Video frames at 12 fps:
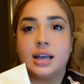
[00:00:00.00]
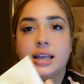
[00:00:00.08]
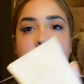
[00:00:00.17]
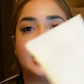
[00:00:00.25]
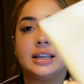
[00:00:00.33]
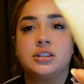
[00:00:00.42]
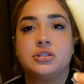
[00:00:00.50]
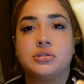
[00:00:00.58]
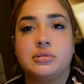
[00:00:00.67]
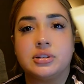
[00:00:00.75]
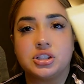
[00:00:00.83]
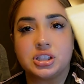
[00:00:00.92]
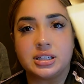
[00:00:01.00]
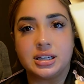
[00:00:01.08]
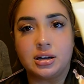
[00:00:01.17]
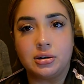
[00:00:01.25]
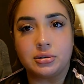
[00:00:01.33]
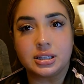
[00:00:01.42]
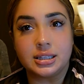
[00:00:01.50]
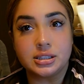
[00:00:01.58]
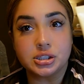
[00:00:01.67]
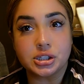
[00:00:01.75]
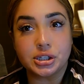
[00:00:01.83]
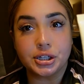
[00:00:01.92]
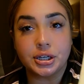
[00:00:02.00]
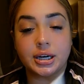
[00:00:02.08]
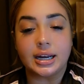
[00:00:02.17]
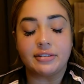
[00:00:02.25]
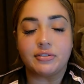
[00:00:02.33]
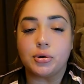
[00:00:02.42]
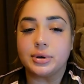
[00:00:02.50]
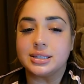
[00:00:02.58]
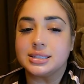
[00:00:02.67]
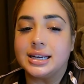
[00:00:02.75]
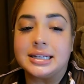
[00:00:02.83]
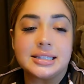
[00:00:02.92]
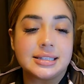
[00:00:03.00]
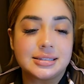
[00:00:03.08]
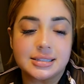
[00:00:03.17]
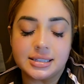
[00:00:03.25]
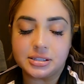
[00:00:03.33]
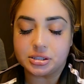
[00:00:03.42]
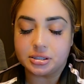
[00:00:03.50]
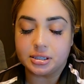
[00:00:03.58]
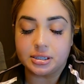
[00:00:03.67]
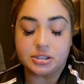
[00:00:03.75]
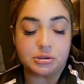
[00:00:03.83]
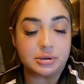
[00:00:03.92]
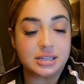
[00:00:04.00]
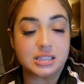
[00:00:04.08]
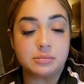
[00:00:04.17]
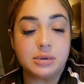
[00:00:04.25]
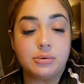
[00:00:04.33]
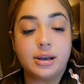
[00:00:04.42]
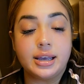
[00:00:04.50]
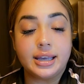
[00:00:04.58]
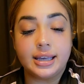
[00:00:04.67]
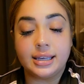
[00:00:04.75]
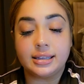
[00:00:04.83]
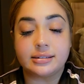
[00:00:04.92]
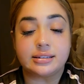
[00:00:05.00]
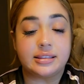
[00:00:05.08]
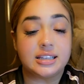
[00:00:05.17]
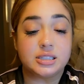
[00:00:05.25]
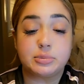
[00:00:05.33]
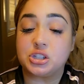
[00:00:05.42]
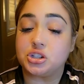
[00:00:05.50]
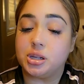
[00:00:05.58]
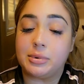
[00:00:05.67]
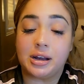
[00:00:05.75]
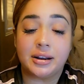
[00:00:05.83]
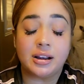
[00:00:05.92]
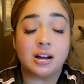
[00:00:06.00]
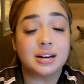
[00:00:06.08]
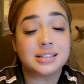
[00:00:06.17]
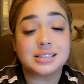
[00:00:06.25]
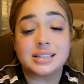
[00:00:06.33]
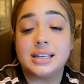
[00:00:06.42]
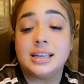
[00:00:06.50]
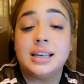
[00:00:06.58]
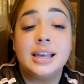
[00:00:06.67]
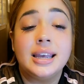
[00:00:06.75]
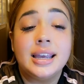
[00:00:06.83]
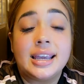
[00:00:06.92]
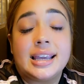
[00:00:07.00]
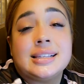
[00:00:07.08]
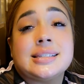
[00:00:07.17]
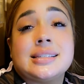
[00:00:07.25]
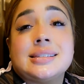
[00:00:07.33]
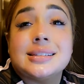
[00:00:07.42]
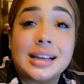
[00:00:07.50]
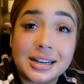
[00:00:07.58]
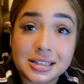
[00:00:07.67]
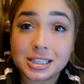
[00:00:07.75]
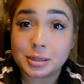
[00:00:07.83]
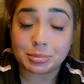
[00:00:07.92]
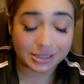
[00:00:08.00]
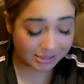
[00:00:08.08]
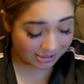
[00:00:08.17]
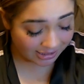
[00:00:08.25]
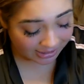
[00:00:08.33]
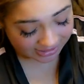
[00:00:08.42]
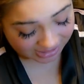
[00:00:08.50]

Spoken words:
I do the Chanel cleanser. I've always liked this cleanser. The rest of my life. Nothing special about it. Honestly, it's aesthetically pleasing. It